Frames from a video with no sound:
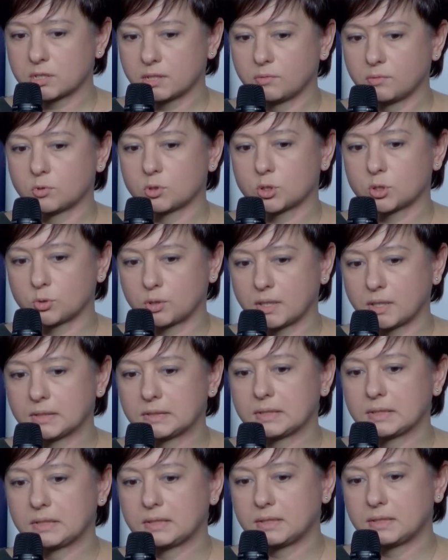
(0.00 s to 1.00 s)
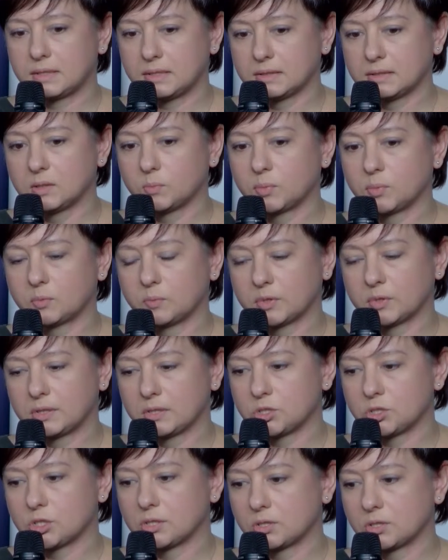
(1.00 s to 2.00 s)
ignore this
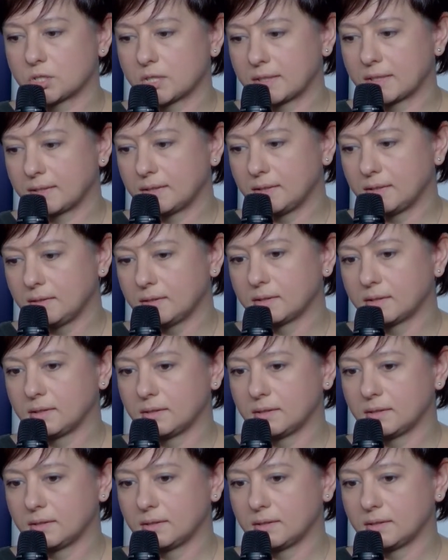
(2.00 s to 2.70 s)
requirement rather than to